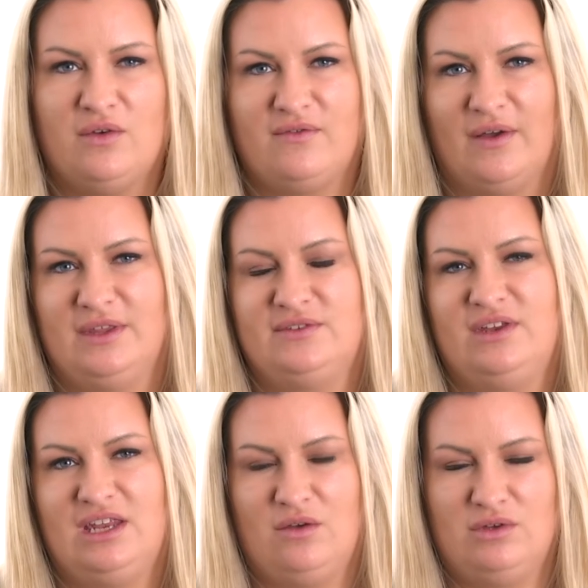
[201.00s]
found this
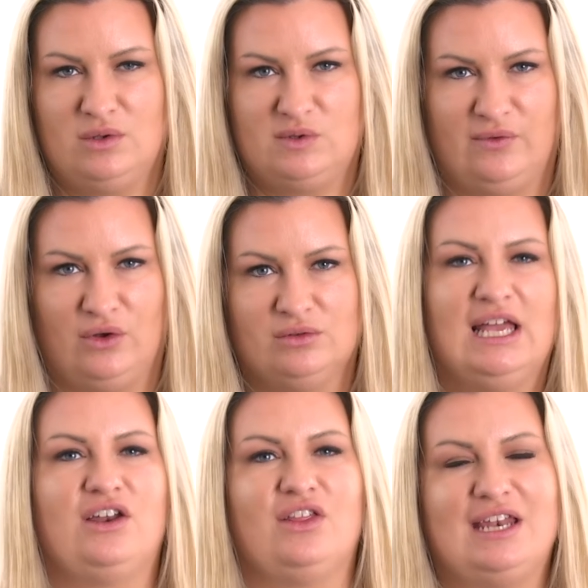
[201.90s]
video useful,
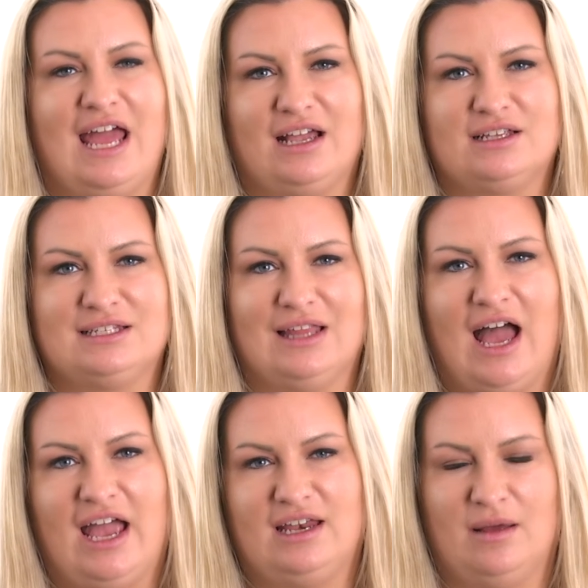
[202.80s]
and on the next
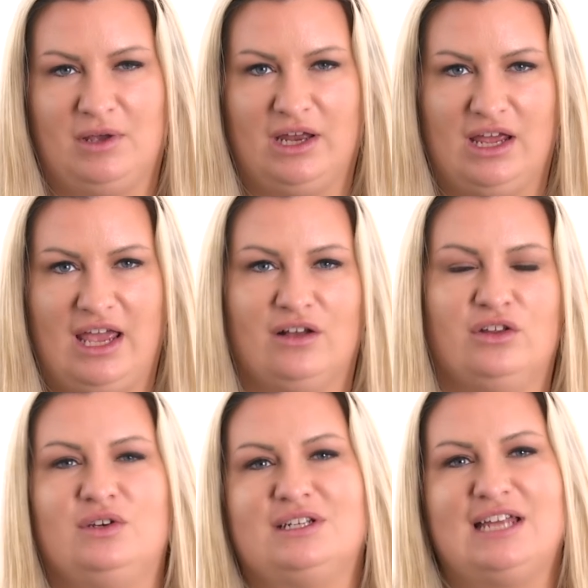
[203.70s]
slide I'm going to
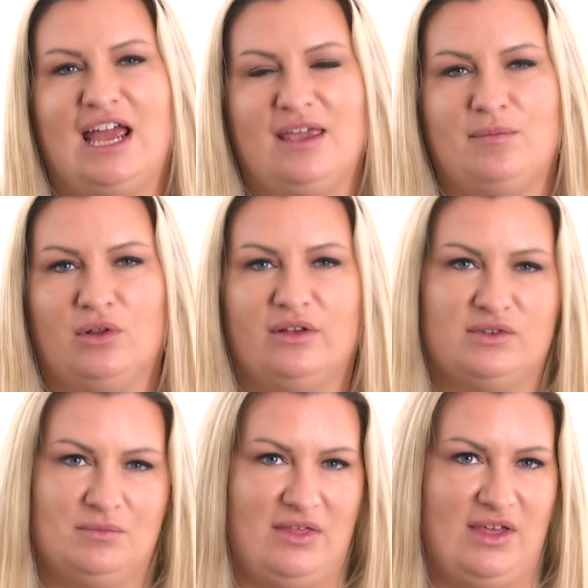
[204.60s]
include a table of
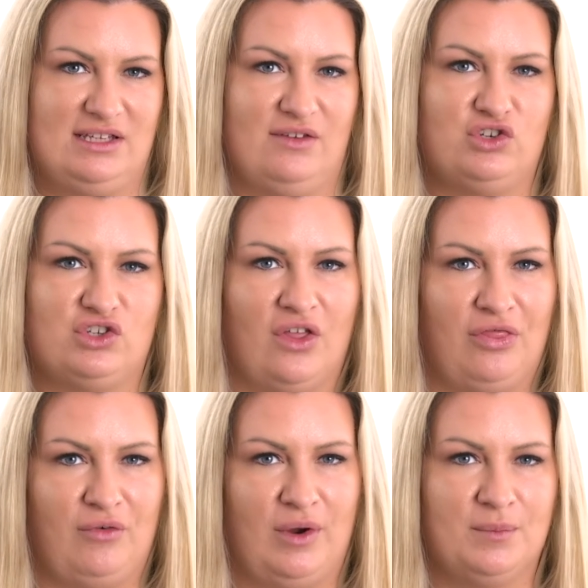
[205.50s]
some of the things I've just gone
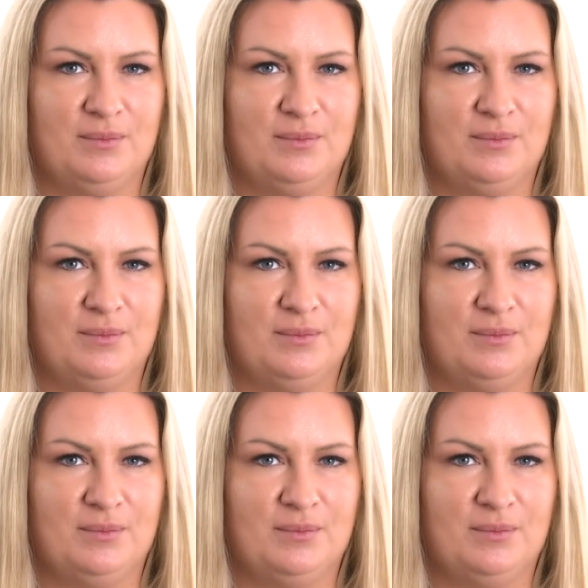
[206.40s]
through.